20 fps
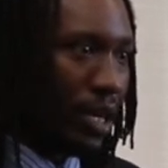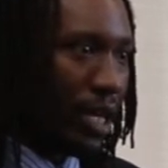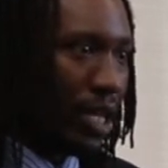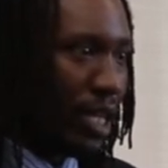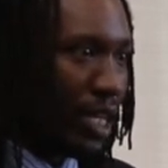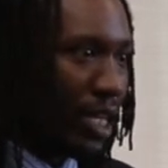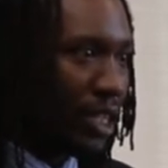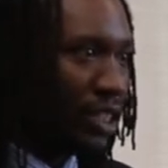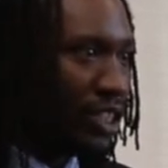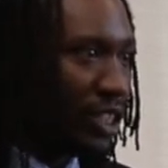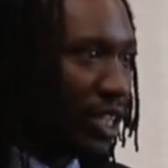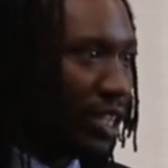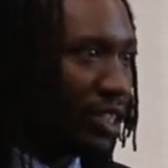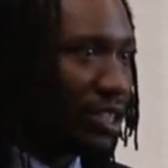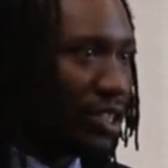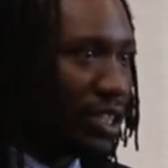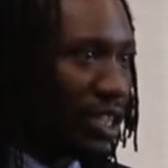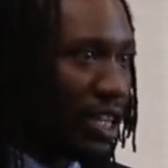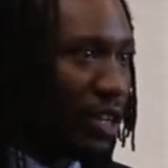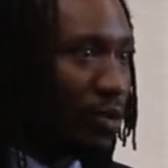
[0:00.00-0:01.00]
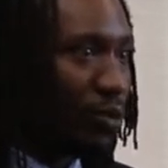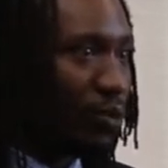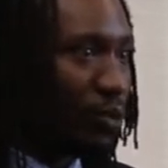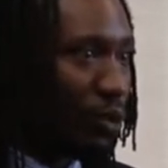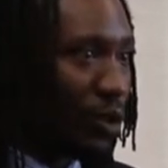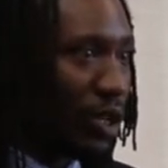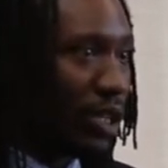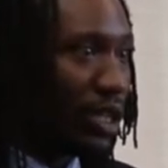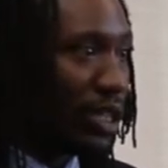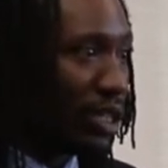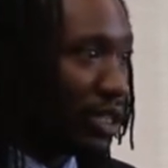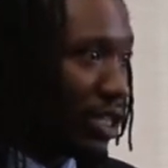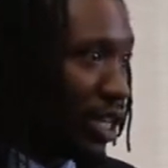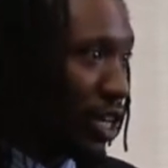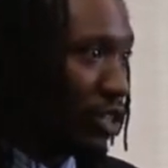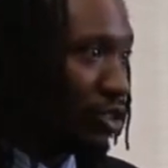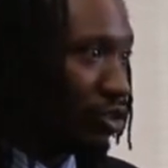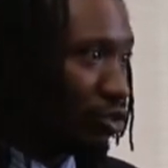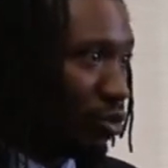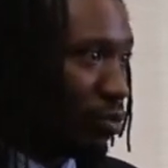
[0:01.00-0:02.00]
I mean, it just it
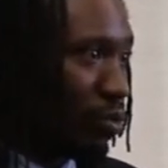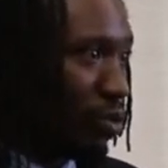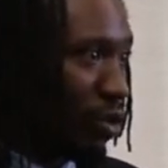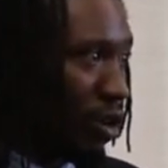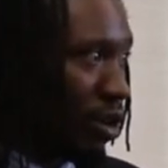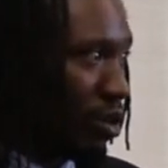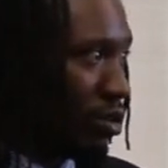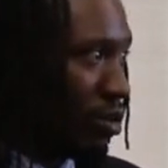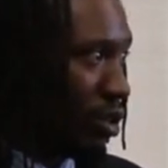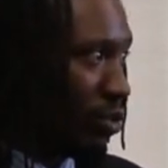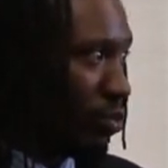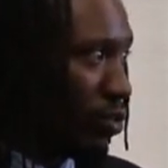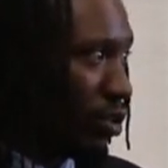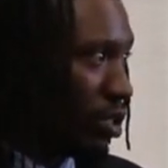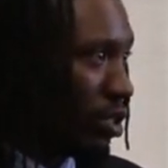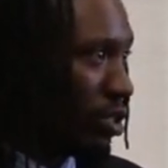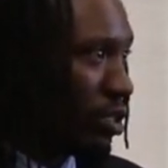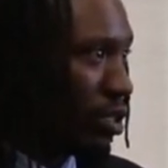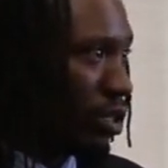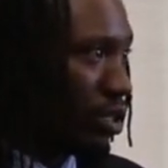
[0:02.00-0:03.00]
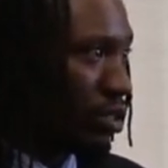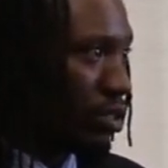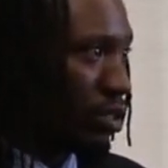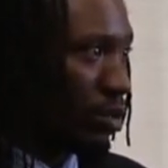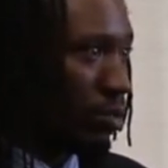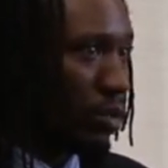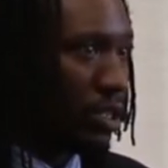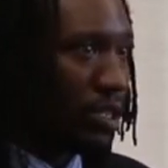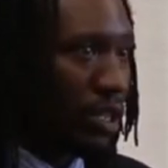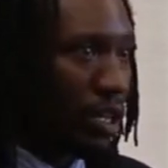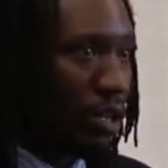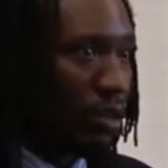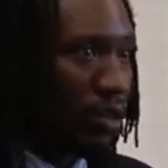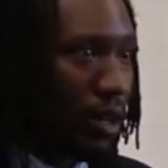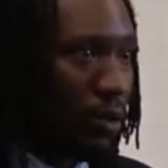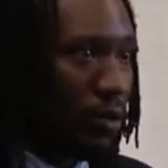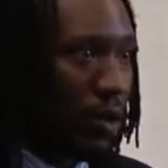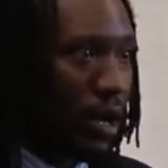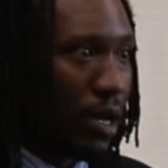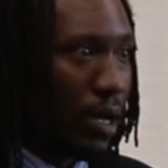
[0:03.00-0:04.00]
really tears you apart. It really does. Let me
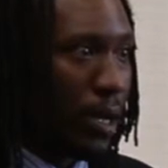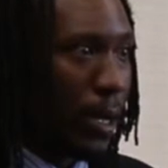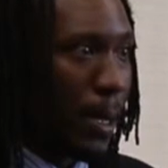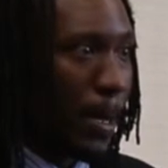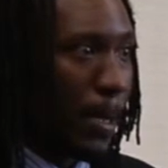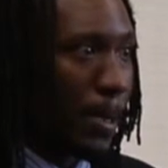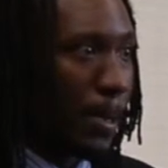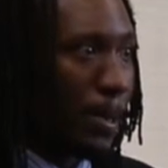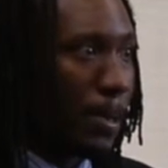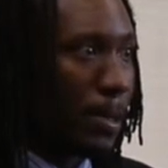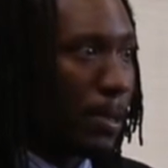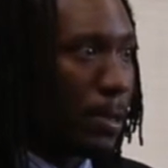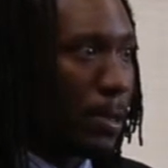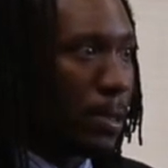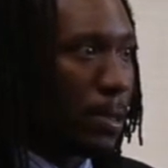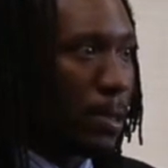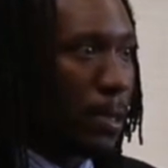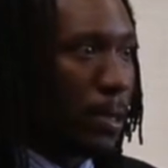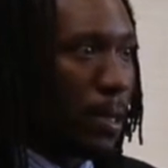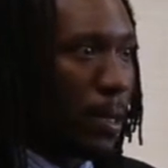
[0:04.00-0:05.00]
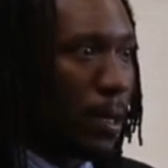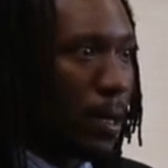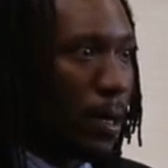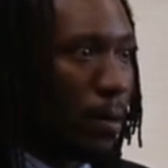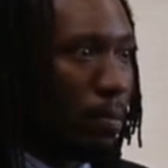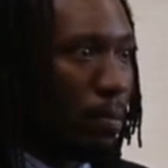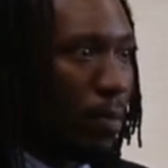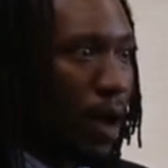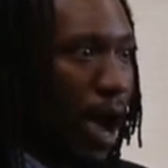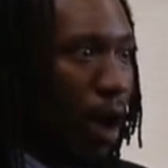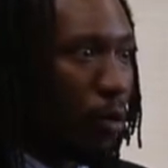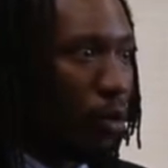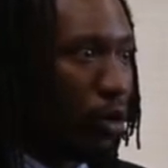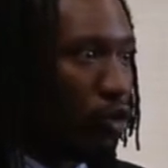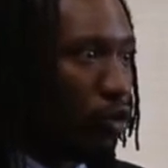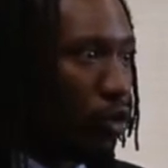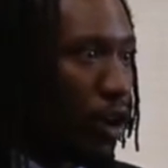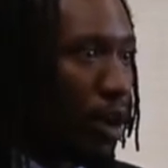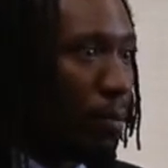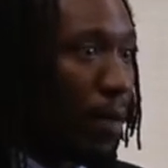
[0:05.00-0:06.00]
tell you that right now. Um,
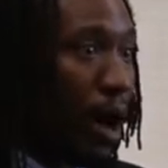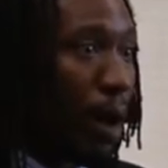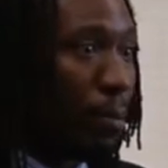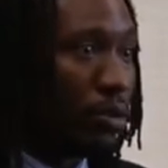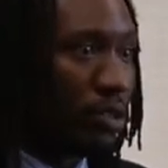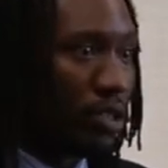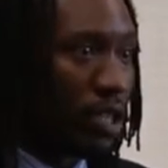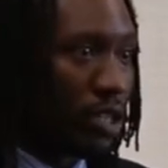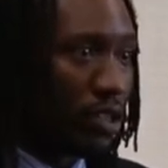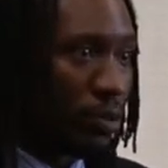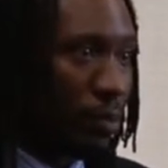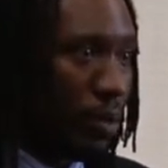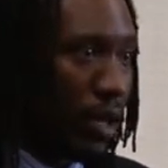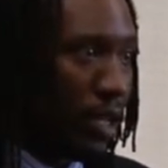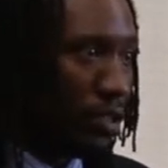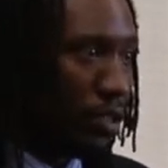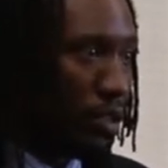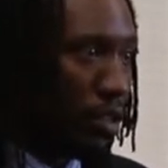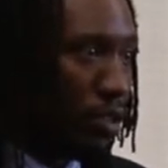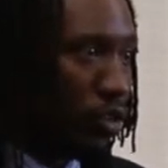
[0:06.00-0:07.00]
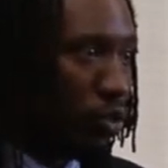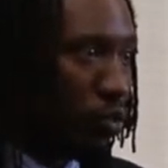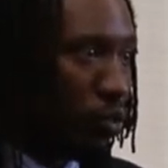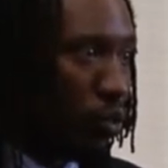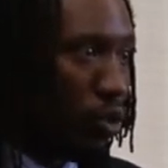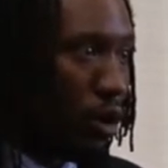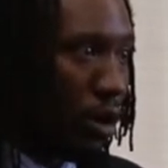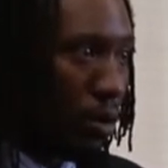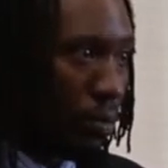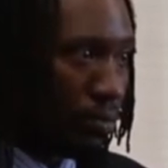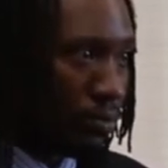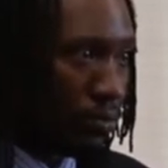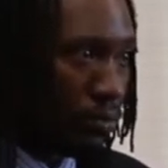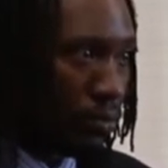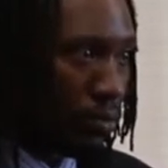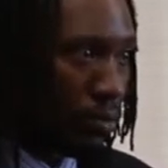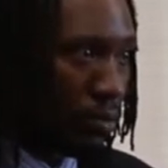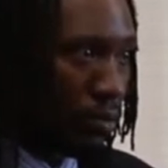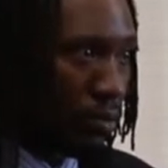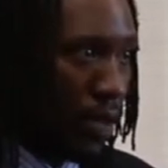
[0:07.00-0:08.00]
I regret my participation in this war.
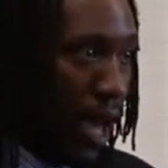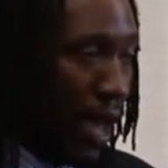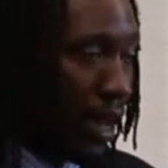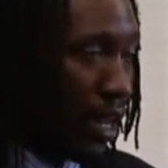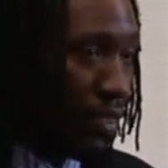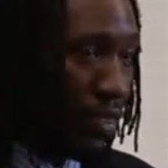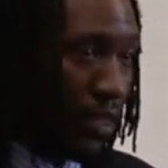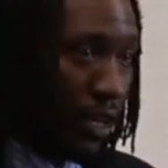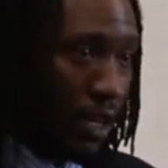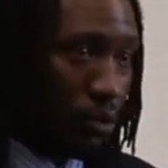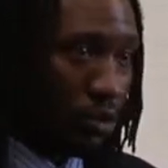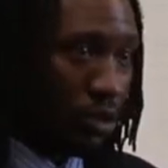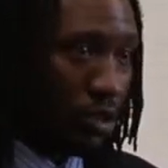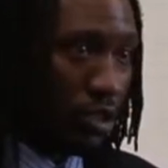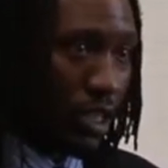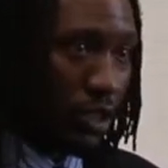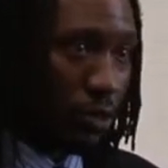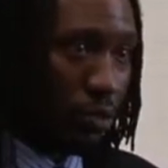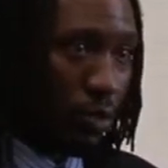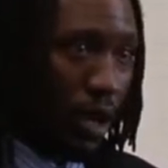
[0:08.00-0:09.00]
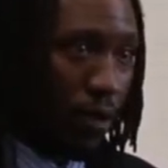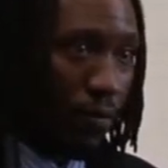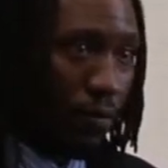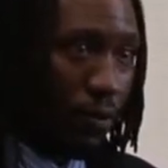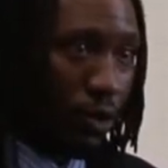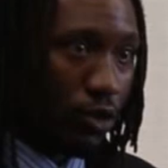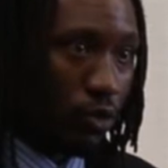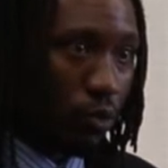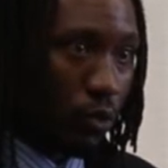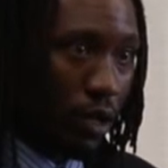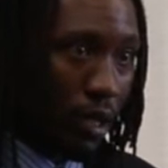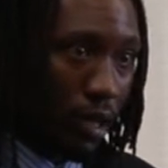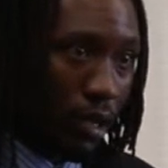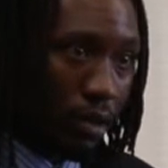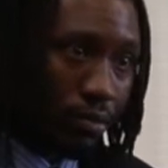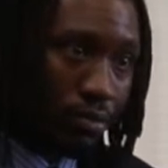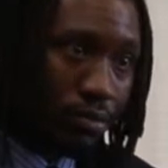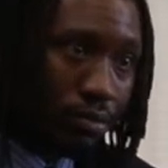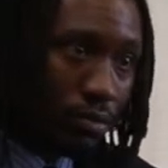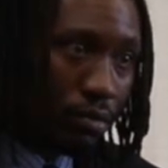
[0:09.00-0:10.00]
I didn't think it was just when I first
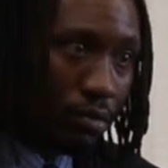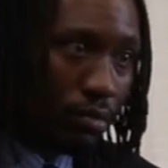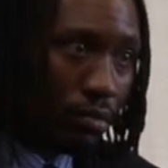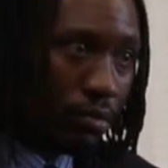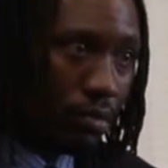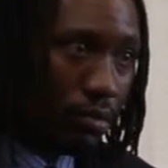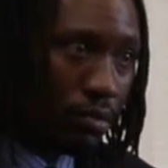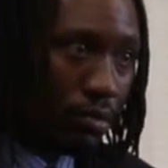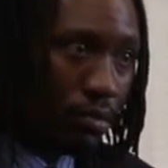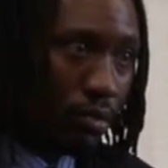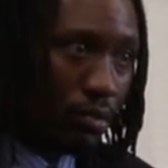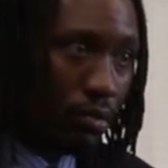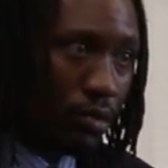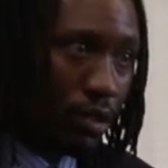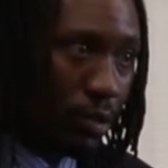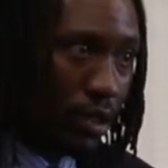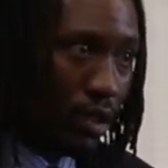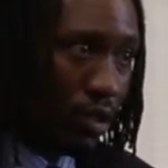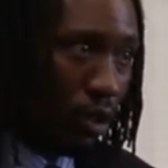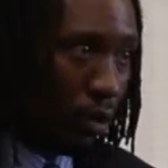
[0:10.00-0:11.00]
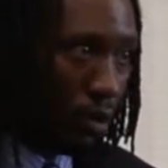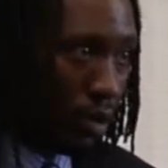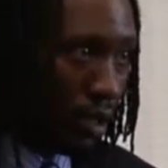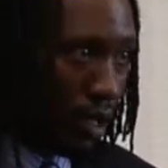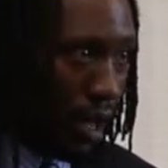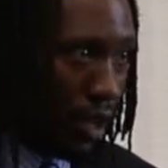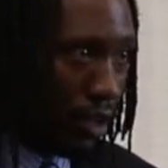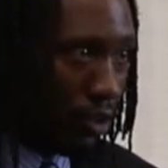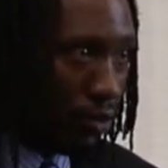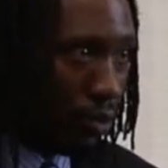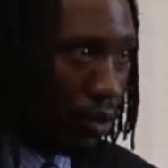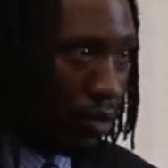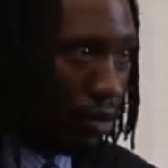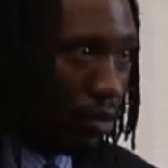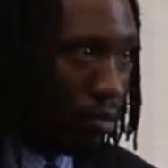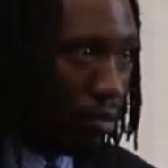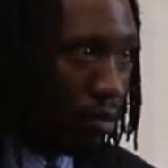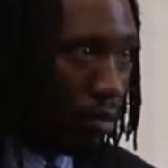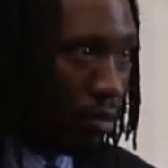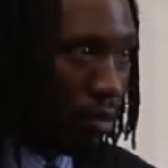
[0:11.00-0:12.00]
went in, to be totally
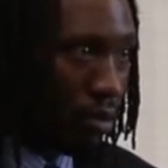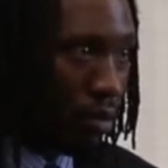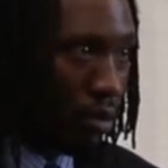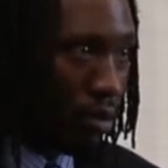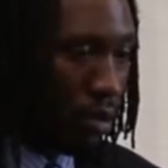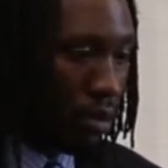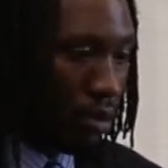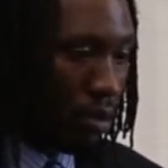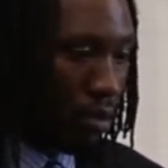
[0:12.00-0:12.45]
honest with you.